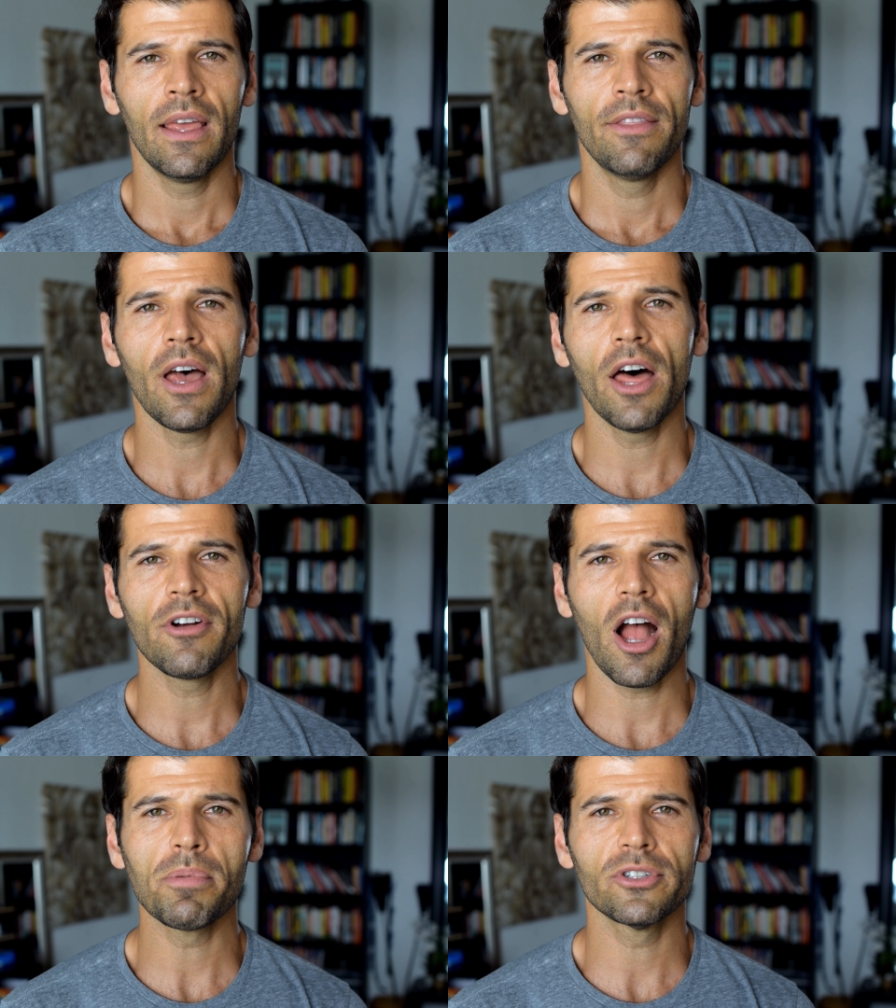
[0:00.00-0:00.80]
The
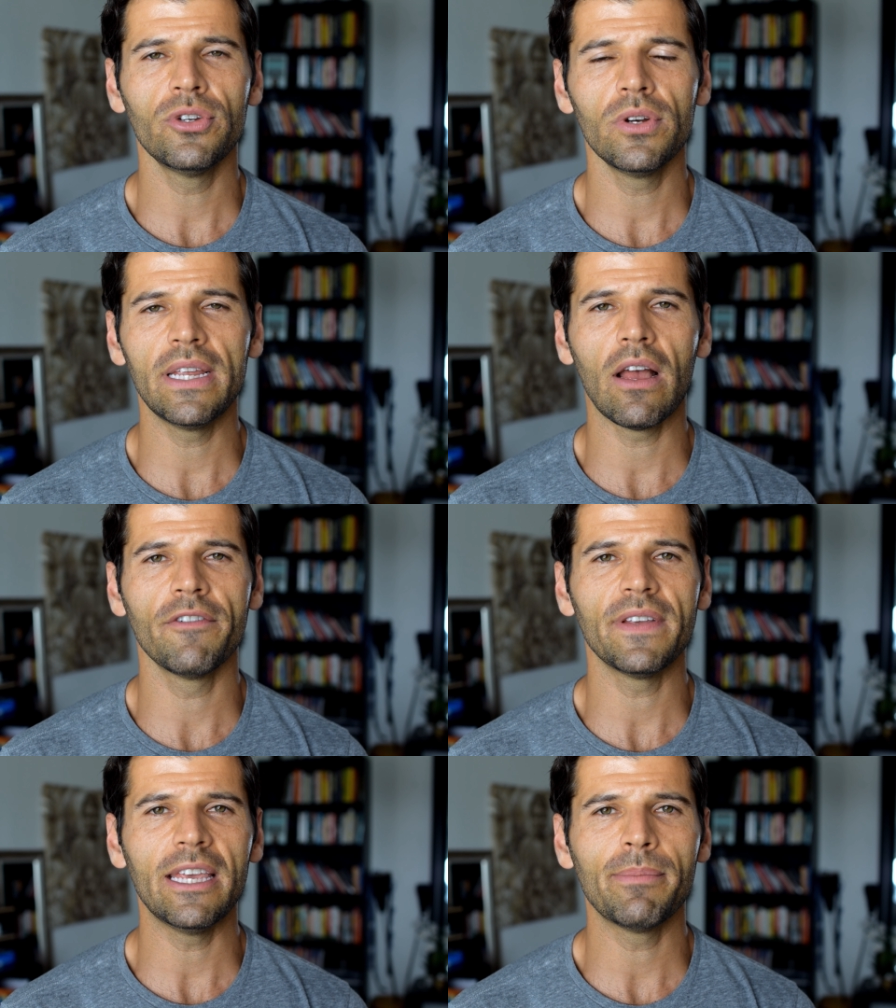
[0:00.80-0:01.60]
other opportunity
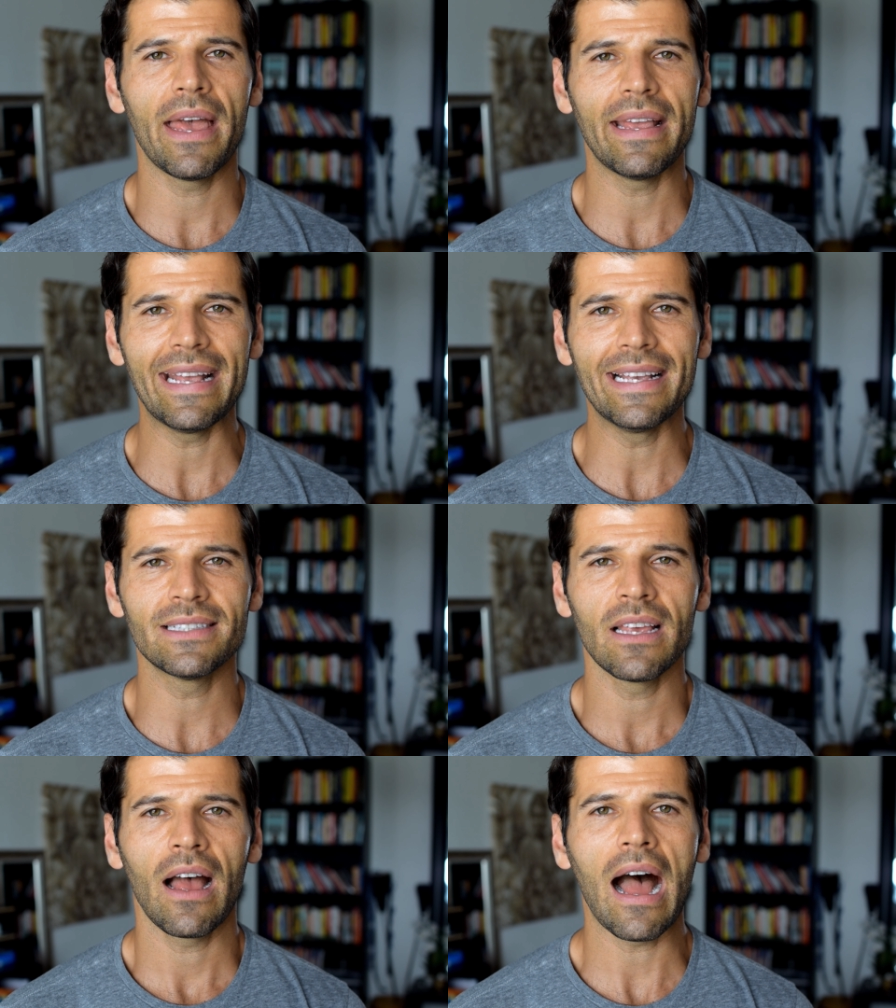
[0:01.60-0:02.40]
of eBay
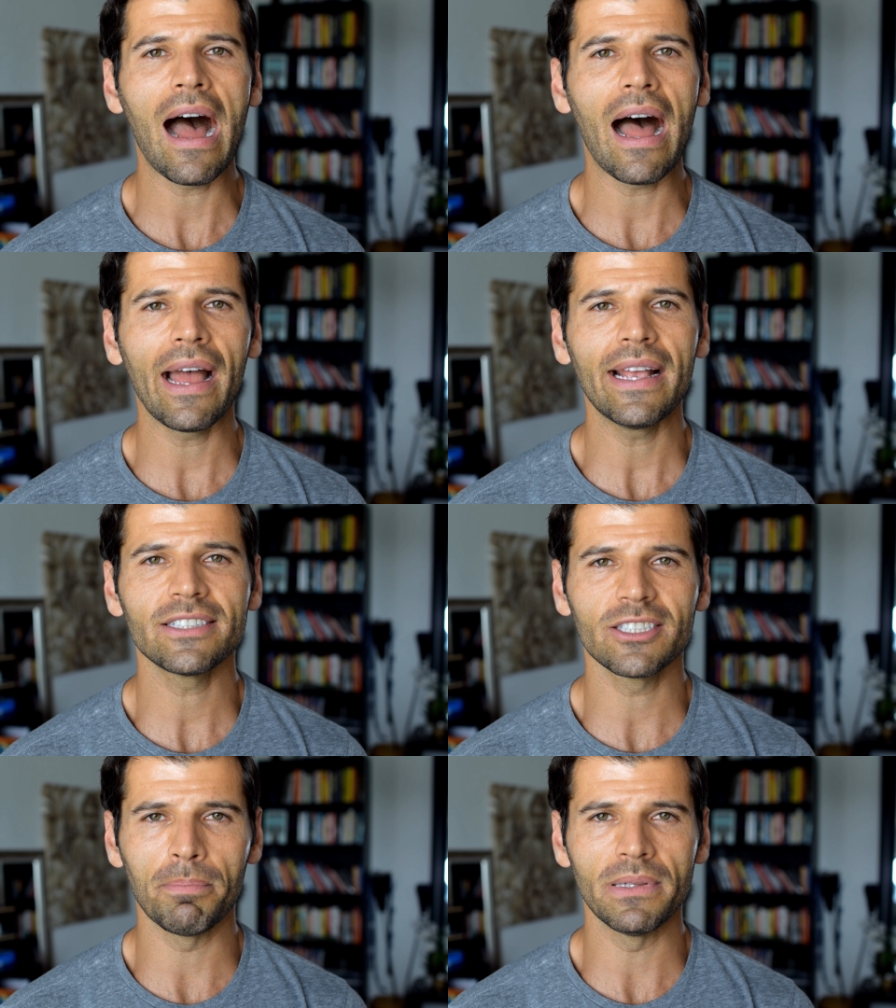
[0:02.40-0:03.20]
is high
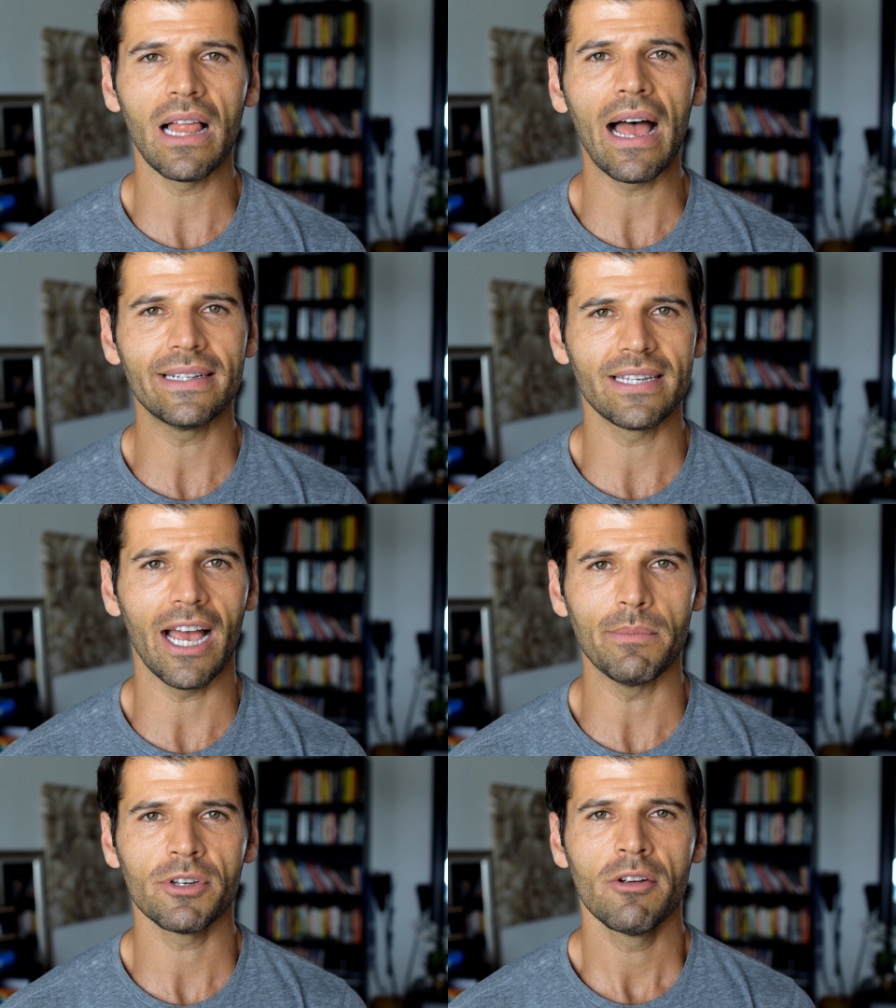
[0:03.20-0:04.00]
supply
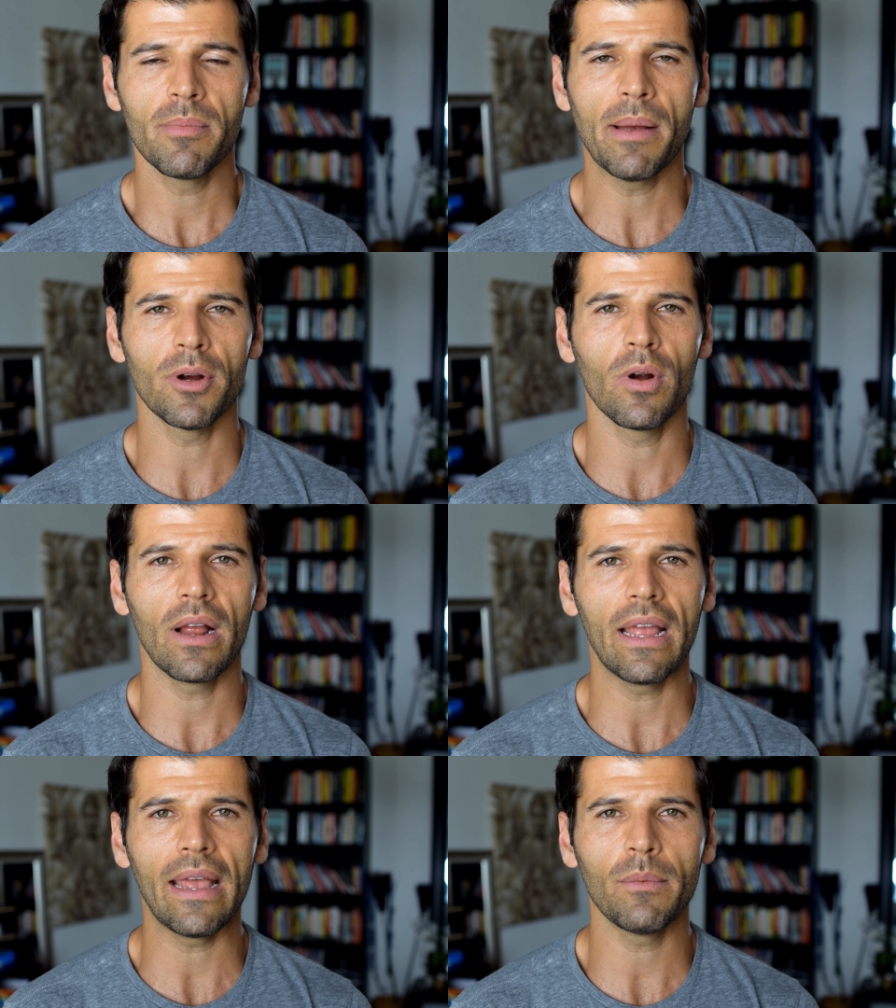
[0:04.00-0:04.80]
times. Remember,
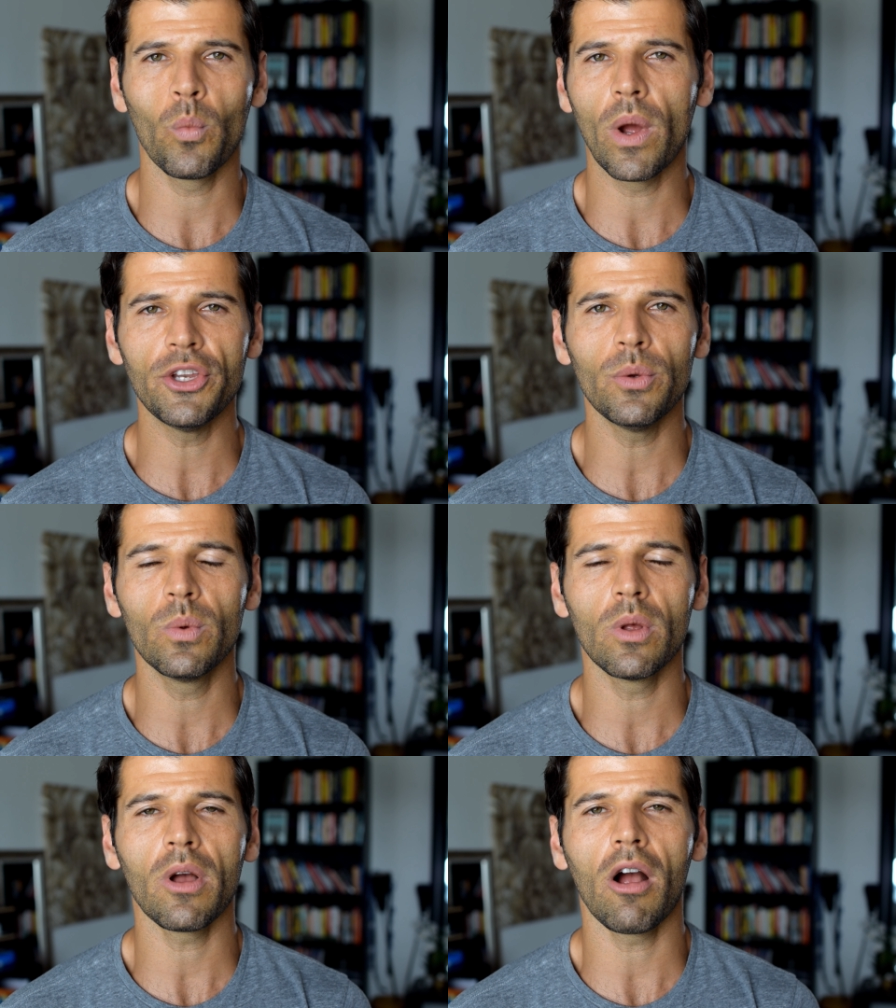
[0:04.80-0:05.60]
when
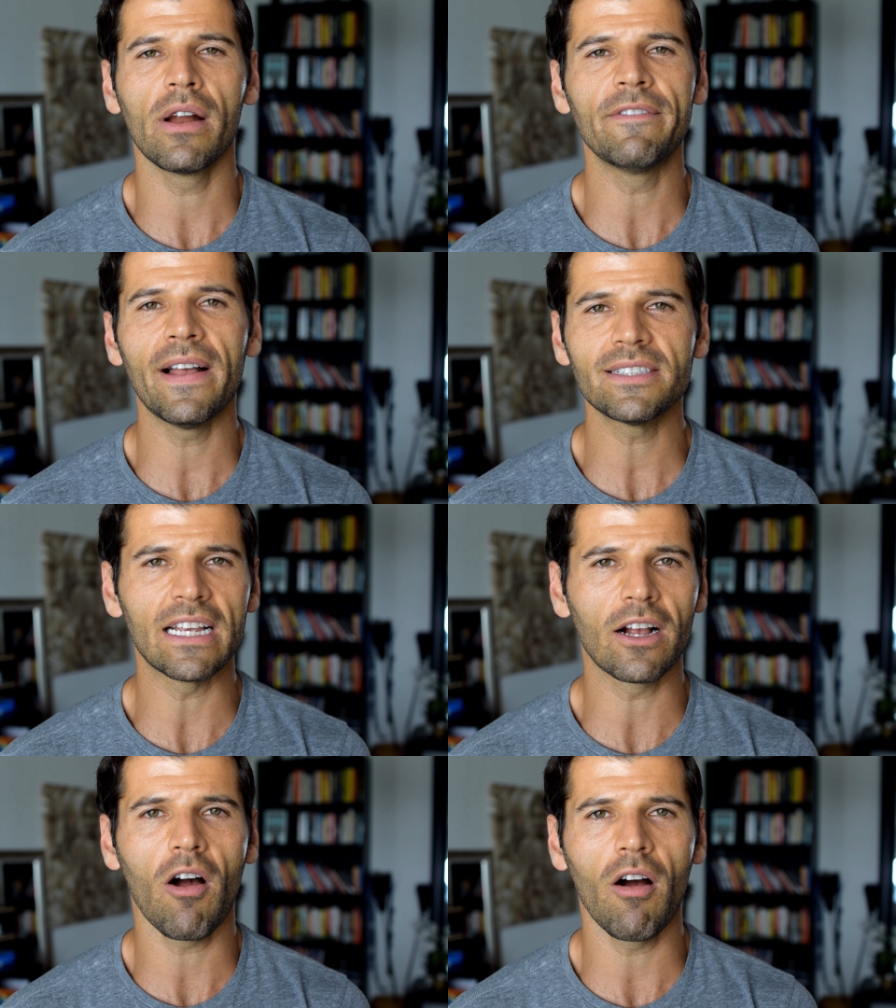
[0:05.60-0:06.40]
you are investing
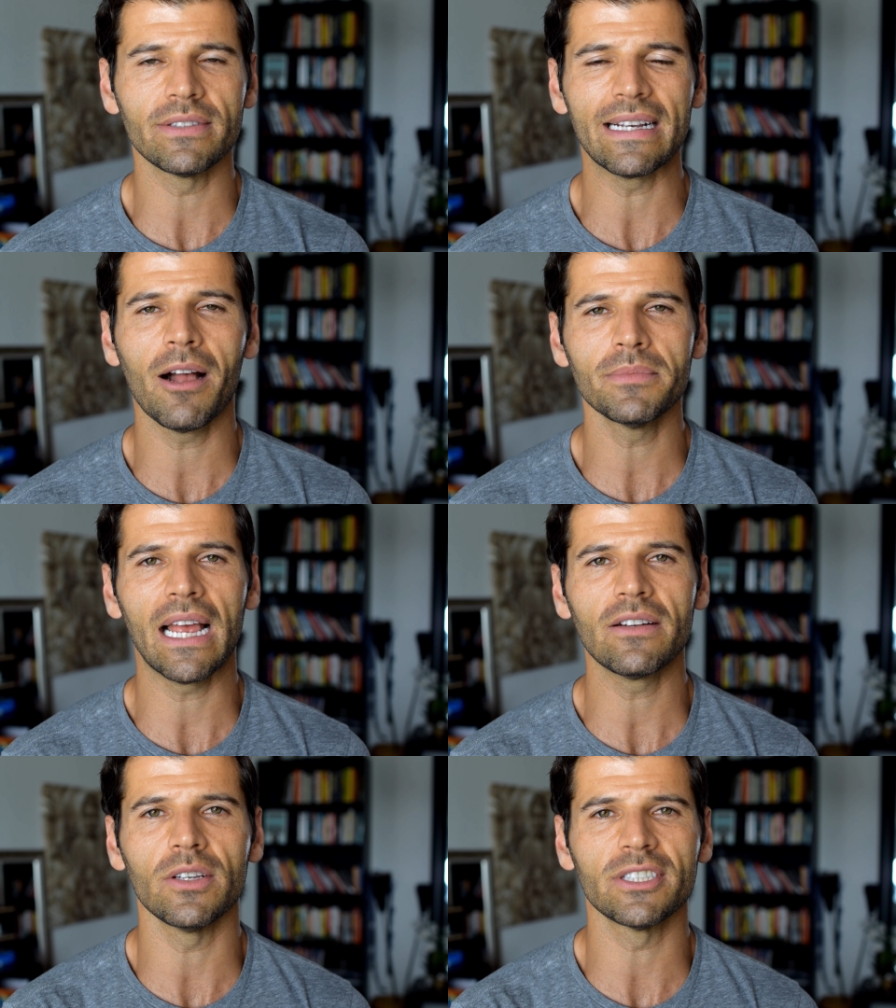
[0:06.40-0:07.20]
in cards, it comes
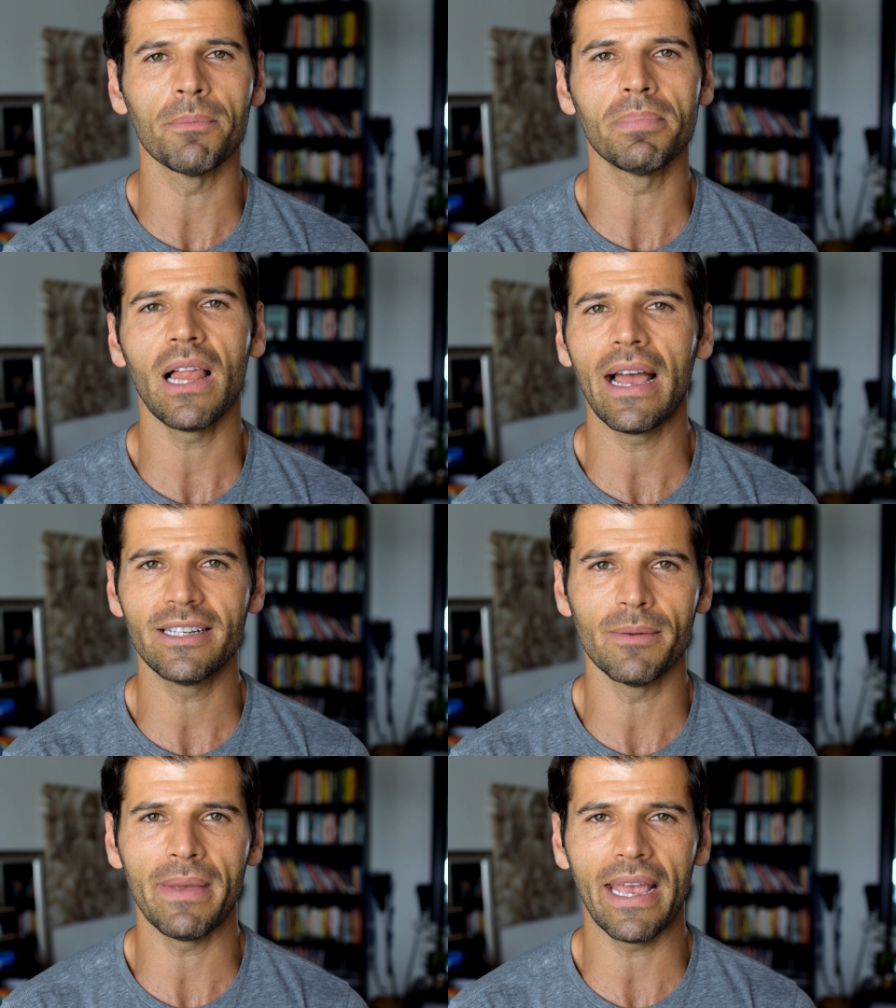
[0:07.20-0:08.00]
down to supply and
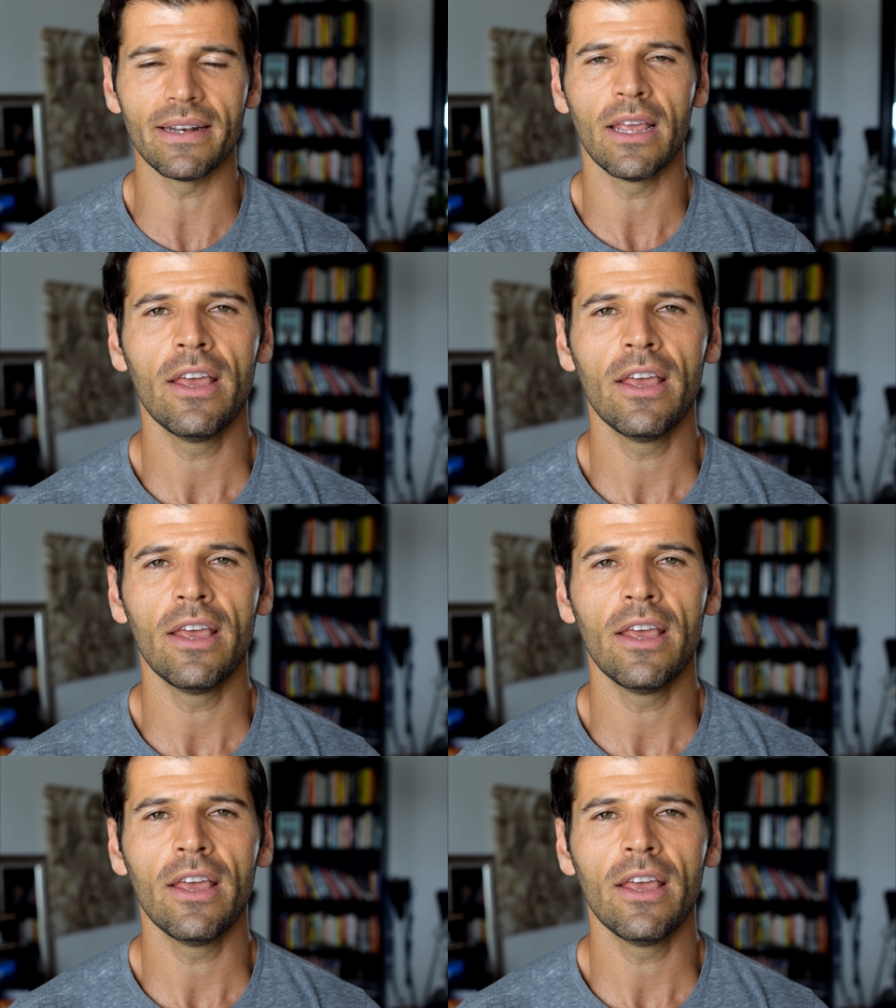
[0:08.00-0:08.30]
demand.